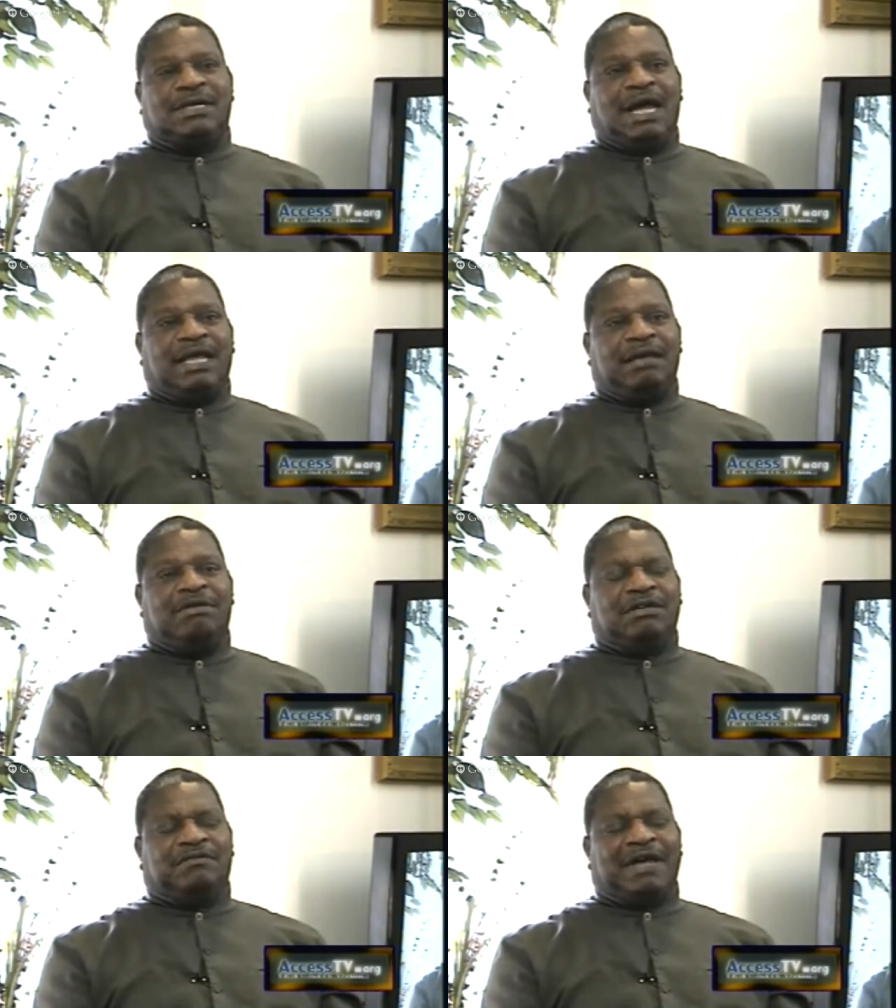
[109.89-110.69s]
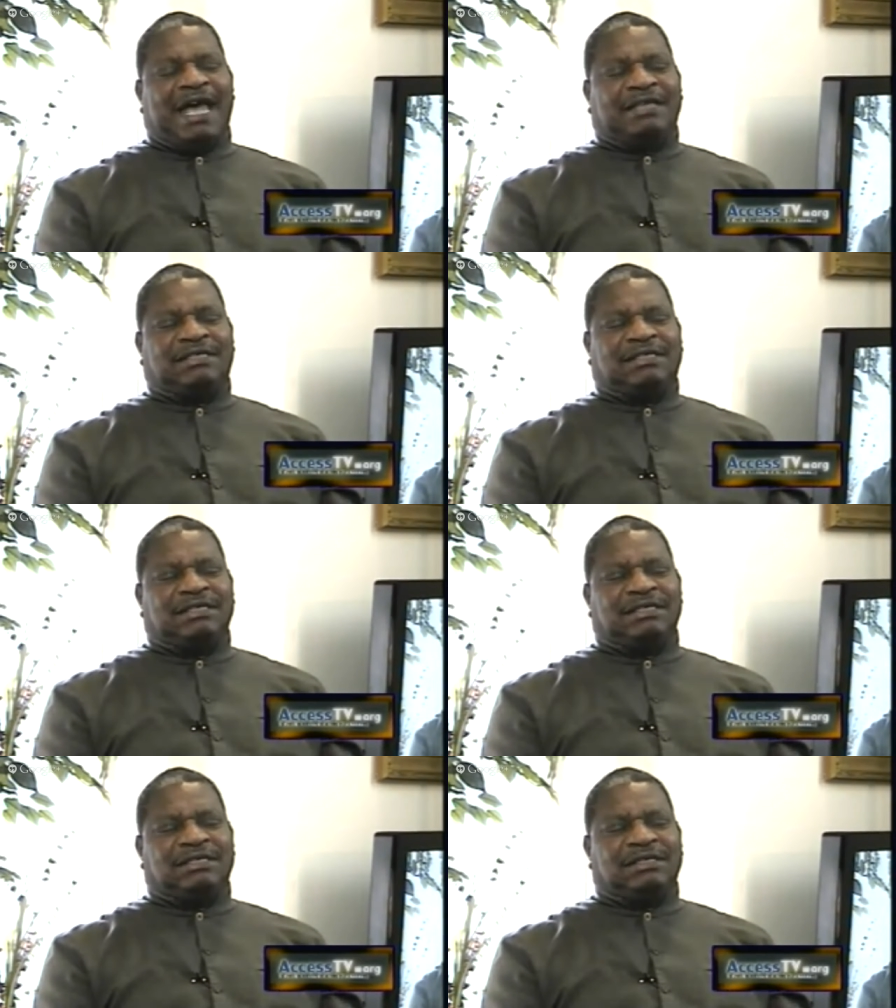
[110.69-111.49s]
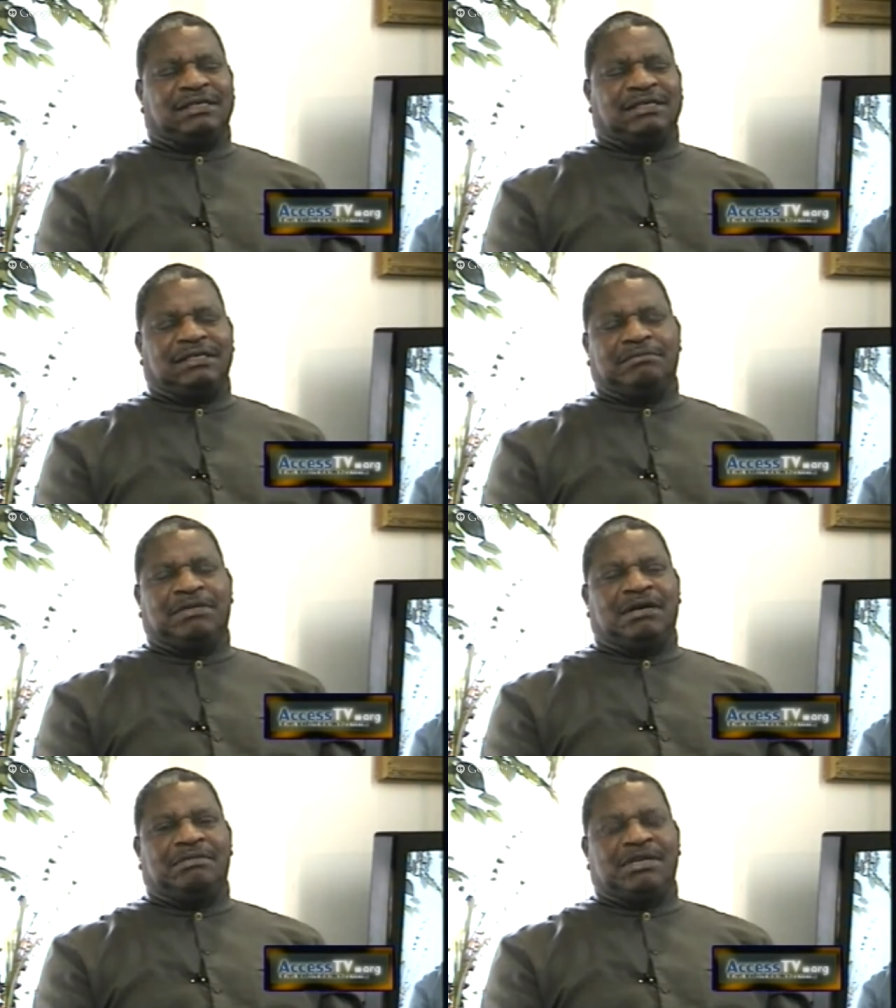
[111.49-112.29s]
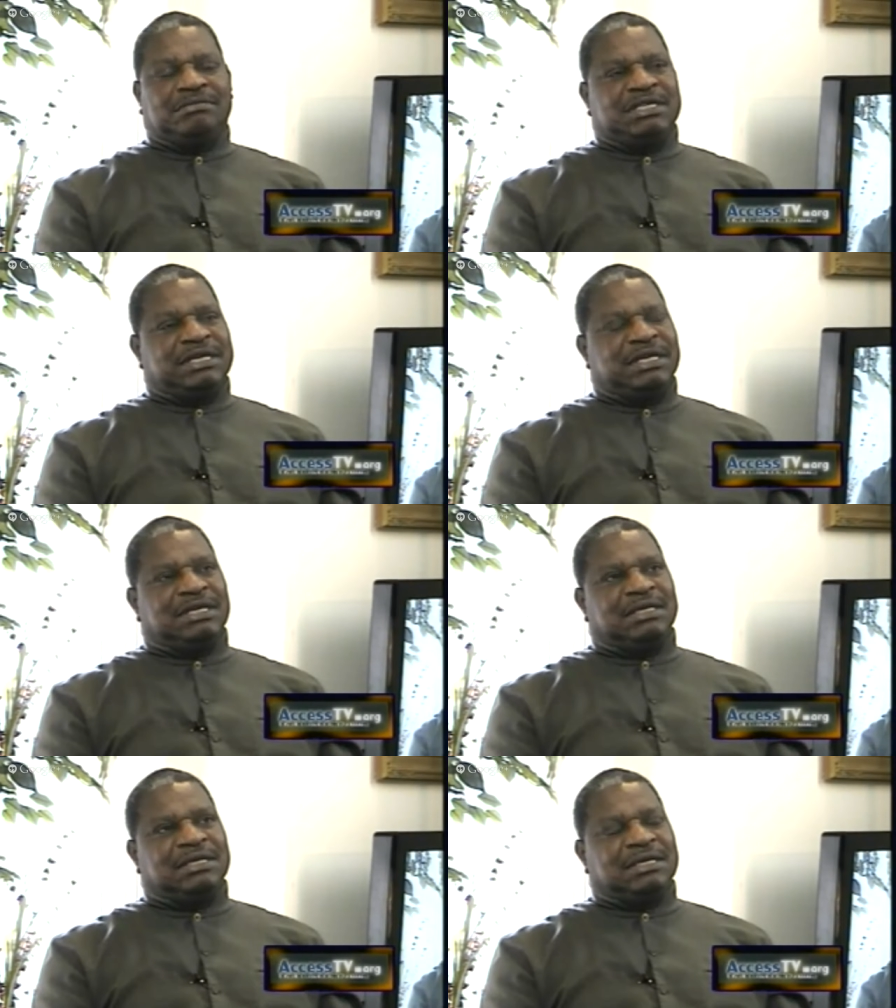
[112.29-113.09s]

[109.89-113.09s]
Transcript: I came out of Aston, Birmingham in England,